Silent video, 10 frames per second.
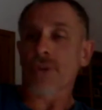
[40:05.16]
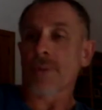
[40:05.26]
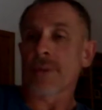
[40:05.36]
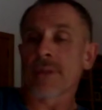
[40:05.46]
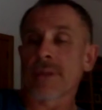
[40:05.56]

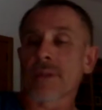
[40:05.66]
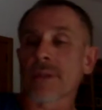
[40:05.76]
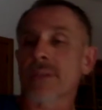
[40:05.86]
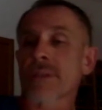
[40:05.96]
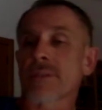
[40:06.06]
tremor that
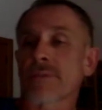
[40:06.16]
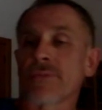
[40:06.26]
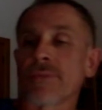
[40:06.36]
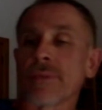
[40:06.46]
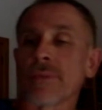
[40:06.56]
is
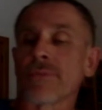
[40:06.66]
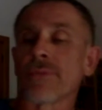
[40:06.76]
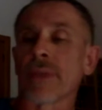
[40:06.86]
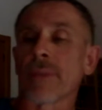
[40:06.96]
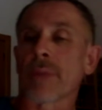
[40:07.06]

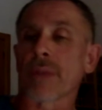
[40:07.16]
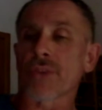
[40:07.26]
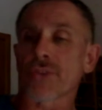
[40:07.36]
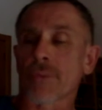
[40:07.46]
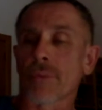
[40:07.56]
fairly
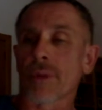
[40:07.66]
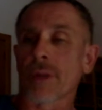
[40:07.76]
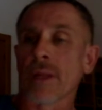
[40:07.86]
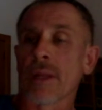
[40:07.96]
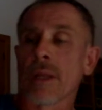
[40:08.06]

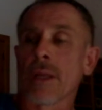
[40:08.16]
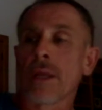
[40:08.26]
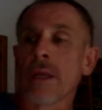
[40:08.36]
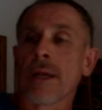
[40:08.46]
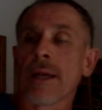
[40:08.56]
pleasurable,
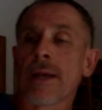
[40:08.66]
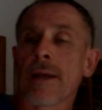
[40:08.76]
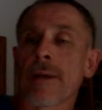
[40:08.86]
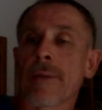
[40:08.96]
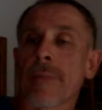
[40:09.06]

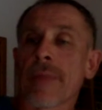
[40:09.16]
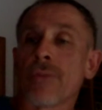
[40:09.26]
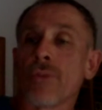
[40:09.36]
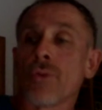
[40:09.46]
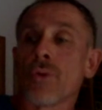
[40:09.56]

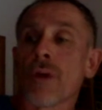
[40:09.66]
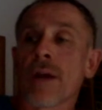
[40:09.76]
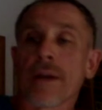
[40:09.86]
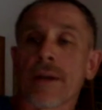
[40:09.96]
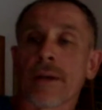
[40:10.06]
and you
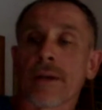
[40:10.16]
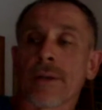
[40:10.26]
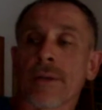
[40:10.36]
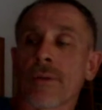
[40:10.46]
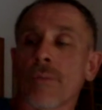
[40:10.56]
are,
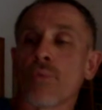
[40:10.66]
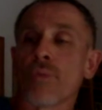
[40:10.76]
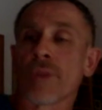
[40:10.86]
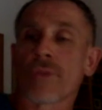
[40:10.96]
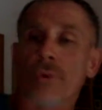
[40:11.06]

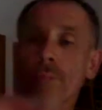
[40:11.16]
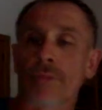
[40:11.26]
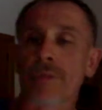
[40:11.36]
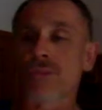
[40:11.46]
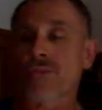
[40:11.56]
moving from
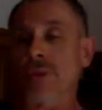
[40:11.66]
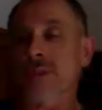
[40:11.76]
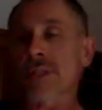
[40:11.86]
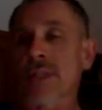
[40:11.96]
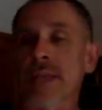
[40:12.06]
the ventral
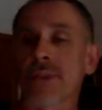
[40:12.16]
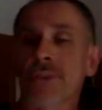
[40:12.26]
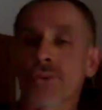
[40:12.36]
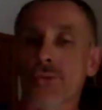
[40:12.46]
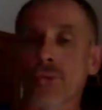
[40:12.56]

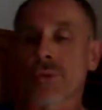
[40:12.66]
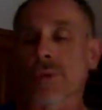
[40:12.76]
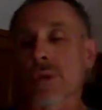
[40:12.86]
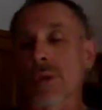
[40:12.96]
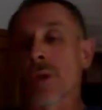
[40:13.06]
state to
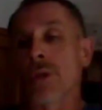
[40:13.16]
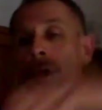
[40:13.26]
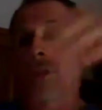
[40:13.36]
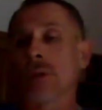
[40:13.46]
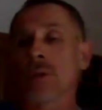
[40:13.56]
the
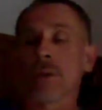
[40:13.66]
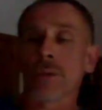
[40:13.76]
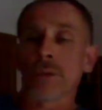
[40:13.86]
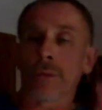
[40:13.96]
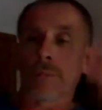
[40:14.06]

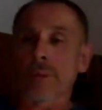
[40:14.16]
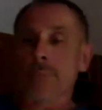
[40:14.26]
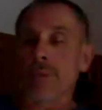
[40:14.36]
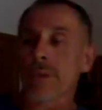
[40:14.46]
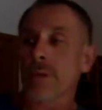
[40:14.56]

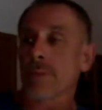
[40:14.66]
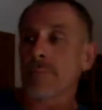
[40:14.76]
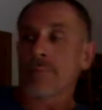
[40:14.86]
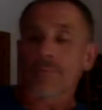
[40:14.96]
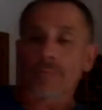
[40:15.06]
maybe,
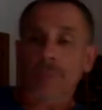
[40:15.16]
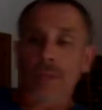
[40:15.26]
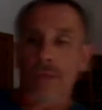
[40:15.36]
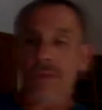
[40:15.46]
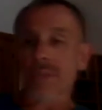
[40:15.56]

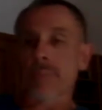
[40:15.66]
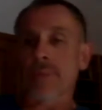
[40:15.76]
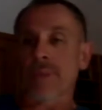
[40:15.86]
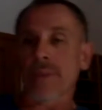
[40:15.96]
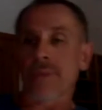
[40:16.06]

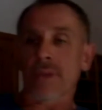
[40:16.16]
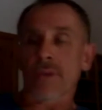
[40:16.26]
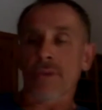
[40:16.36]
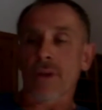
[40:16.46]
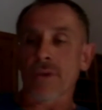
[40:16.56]
sympathetic
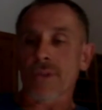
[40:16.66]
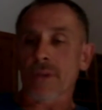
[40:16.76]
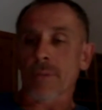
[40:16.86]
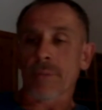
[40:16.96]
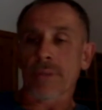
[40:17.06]

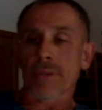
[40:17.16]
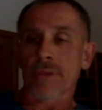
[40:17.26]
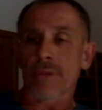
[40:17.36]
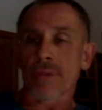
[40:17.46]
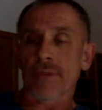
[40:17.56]
arousal, but
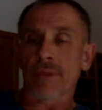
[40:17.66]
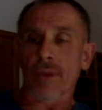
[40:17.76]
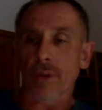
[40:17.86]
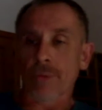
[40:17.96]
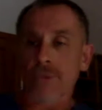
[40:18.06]
you never
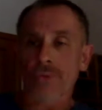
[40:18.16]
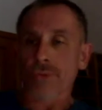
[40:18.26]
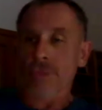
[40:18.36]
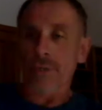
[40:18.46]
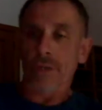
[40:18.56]
go
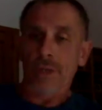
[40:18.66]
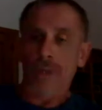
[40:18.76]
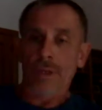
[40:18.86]
into the